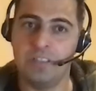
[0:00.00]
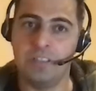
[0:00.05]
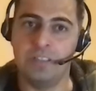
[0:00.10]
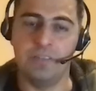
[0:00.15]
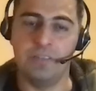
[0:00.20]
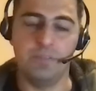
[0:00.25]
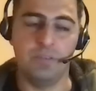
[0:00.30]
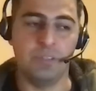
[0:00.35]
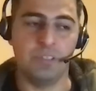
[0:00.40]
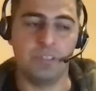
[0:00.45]

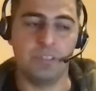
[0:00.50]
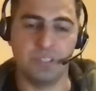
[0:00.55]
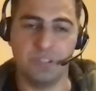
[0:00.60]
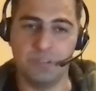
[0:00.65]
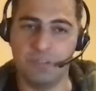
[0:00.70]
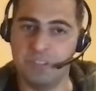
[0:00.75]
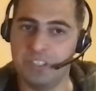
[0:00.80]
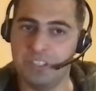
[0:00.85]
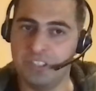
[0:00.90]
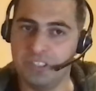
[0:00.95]
If you are a
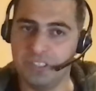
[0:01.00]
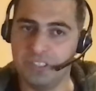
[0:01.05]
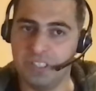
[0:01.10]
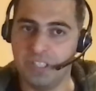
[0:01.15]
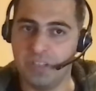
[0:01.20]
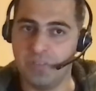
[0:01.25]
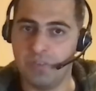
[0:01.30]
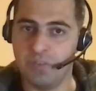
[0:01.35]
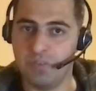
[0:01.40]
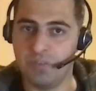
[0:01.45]
security
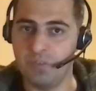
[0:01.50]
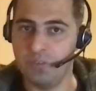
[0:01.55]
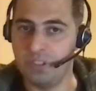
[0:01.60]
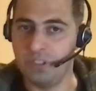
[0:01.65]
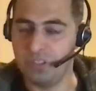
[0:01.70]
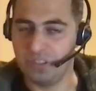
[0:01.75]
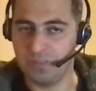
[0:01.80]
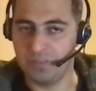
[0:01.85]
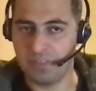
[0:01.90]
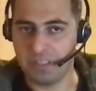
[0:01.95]
engineer with few
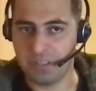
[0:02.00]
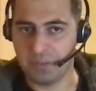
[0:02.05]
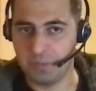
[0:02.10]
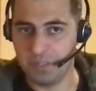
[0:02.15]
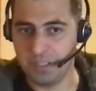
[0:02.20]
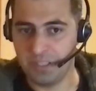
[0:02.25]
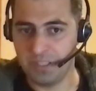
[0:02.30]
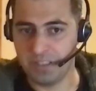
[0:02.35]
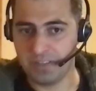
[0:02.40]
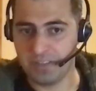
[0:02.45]
years of
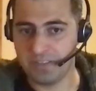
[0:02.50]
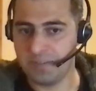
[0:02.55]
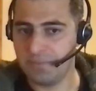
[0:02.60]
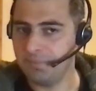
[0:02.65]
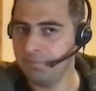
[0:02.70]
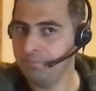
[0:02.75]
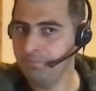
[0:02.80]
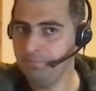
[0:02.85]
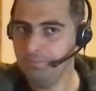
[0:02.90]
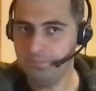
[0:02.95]
experience,
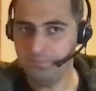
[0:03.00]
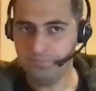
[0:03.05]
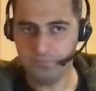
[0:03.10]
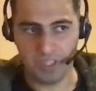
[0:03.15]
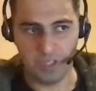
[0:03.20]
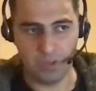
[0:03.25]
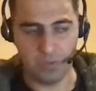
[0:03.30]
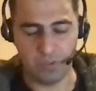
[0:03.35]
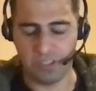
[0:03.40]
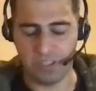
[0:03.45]

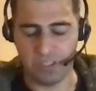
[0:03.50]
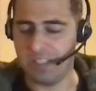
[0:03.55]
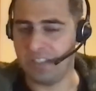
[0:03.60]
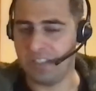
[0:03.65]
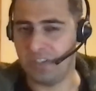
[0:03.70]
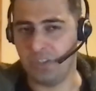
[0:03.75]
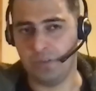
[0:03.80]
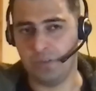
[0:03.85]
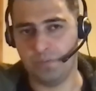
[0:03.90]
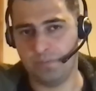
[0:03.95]
you can get
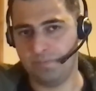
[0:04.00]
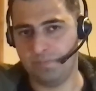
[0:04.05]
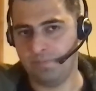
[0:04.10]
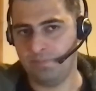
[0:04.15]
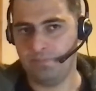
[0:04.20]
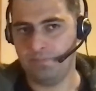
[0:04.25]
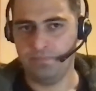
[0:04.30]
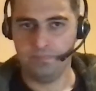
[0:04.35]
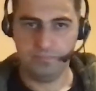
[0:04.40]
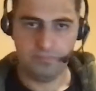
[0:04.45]
job
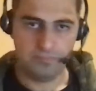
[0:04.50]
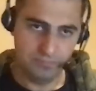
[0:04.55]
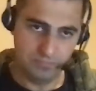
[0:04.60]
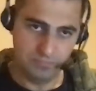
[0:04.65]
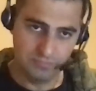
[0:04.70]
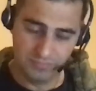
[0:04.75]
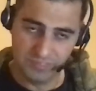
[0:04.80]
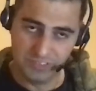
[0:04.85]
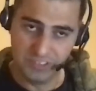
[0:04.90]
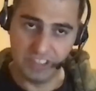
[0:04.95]

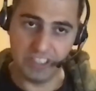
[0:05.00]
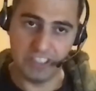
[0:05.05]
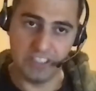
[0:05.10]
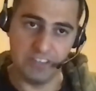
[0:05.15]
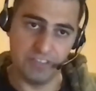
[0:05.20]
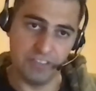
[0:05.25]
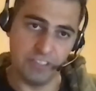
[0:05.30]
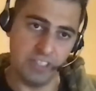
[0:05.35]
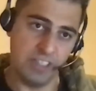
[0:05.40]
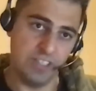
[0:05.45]

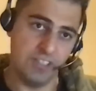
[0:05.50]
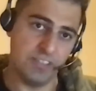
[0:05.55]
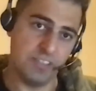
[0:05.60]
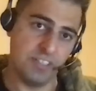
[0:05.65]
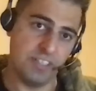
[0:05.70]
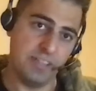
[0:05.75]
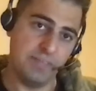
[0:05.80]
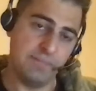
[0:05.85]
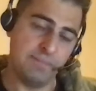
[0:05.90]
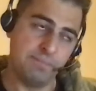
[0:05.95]
really
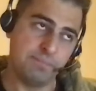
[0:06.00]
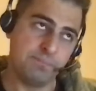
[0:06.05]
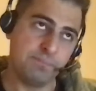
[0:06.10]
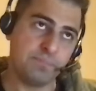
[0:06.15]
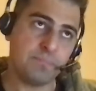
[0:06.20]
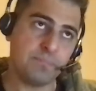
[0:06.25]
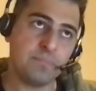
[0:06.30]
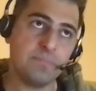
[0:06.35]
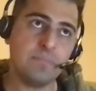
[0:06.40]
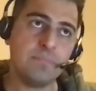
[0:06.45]
easily.
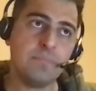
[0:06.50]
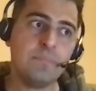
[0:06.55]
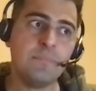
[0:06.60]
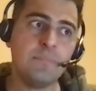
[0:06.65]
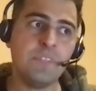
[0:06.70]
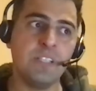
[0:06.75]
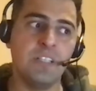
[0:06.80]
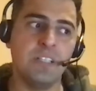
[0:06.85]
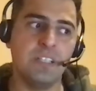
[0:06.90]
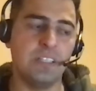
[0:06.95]

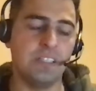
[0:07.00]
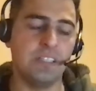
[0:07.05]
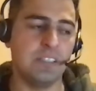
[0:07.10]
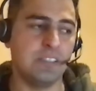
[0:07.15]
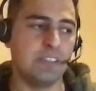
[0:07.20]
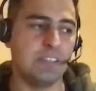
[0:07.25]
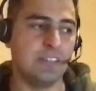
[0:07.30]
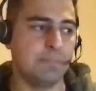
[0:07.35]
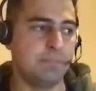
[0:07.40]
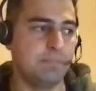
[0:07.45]

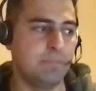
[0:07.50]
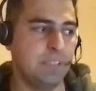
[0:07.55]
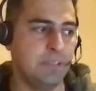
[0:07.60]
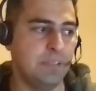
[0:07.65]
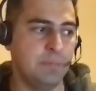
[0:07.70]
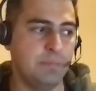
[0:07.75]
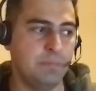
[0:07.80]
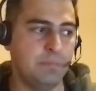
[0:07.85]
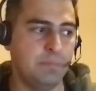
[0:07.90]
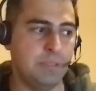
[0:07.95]
Uh,
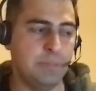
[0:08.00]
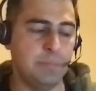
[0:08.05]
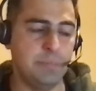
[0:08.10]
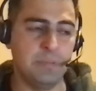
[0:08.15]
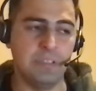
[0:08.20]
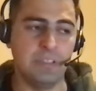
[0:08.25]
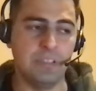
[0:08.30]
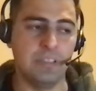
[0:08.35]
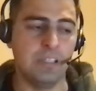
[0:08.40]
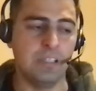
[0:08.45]

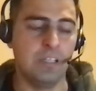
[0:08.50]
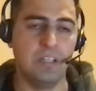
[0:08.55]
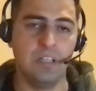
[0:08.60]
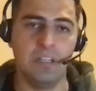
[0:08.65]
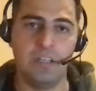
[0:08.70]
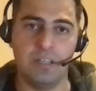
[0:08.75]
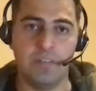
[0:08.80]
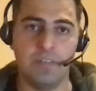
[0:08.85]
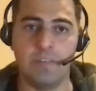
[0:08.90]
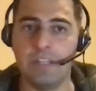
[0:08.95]
People
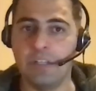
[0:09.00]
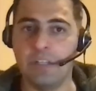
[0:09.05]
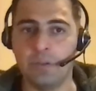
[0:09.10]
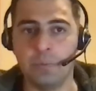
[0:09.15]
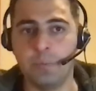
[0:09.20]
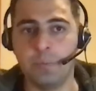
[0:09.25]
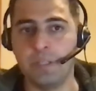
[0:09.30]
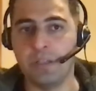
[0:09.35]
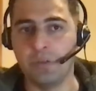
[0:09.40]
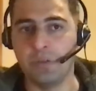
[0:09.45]
are willing
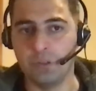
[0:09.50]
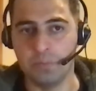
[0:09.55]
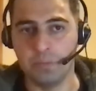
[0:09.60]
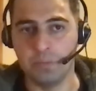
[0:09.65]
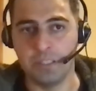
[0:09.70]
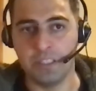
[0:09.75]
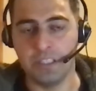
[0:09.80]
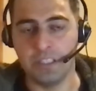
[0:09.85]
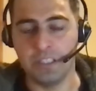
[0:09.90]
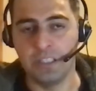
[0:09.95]
to pay good
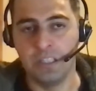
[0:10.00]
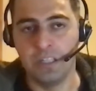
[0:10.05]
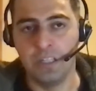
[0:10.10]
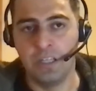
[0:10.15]
money.